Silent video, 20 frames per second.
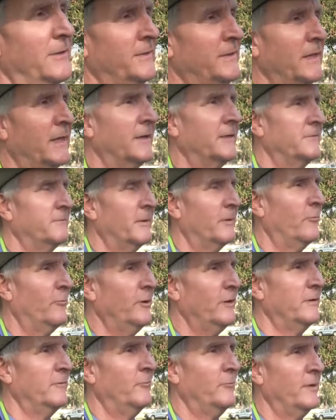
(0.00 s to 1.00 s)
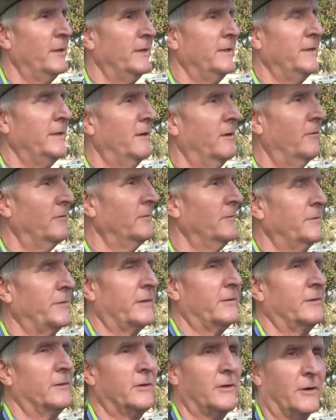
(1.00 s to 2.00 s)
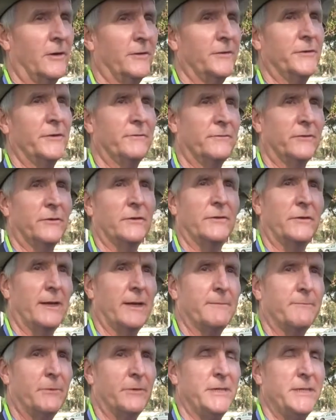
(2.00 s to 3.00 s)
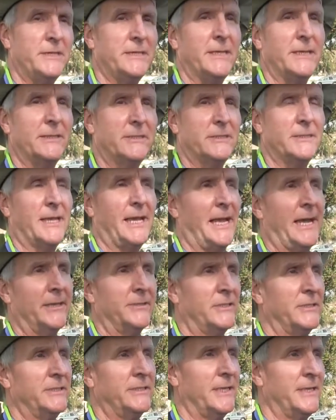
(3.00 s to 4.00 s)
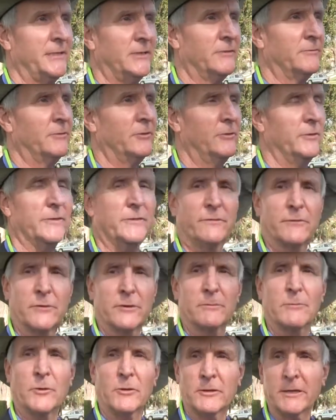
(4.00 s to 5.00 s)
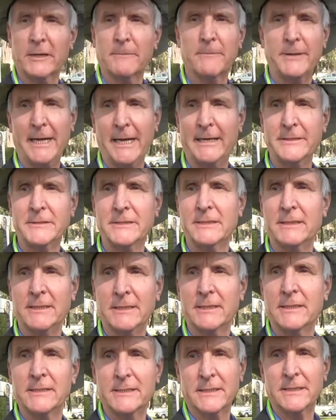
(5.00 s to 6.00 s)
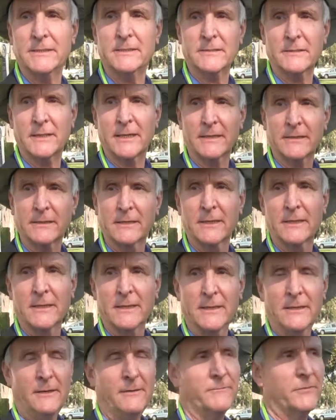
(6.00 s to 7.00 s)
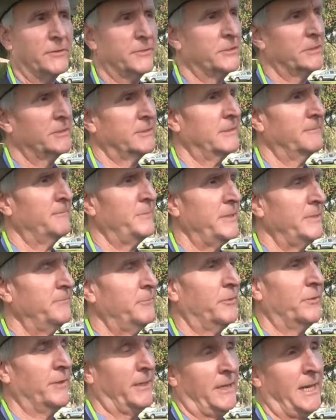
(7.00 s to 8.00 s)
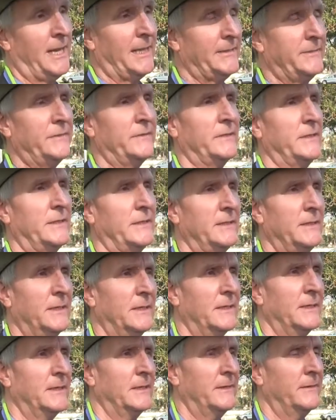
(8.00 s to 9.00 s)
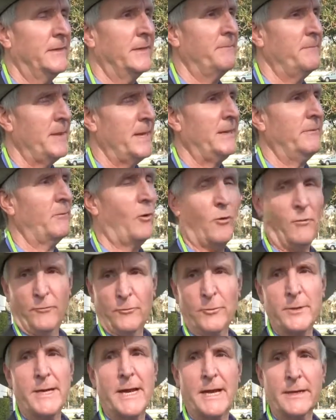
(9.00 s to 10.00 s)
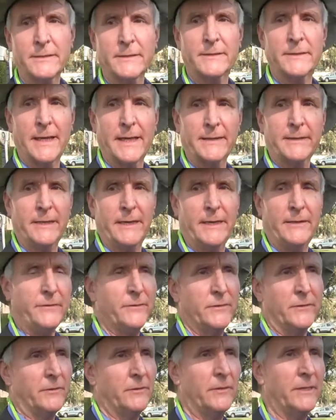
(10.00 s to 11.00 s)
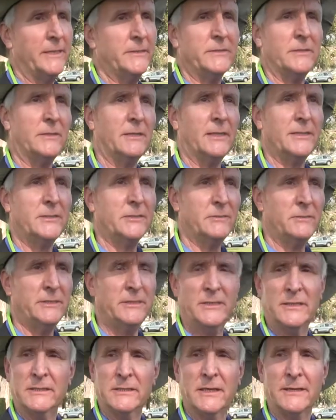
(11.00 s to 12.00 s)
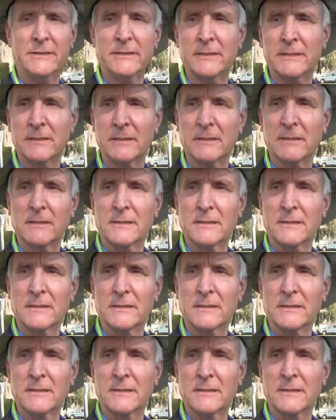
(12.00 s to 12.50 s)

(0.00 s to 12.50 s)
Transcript: it does, but we Tucker Carlson, for example, he tends to agitate through his verbal capacity and his intellect versus the people that I see that may overreact in that case. They're intellectually stunted,